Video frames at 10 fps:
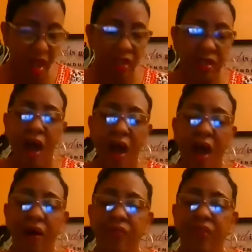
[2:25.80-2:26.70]
and the,
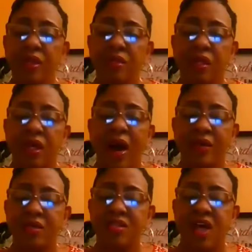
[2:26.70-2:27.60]
how he, the
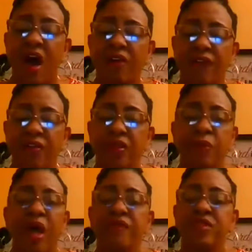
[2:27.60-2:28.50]
God desired for
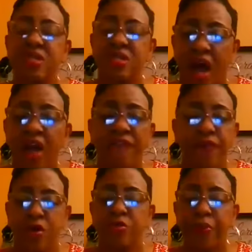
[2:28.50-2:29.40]
them to have a desire
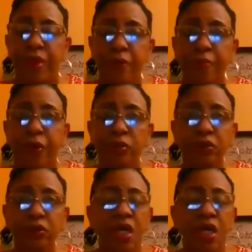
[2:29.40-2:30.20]
for his people.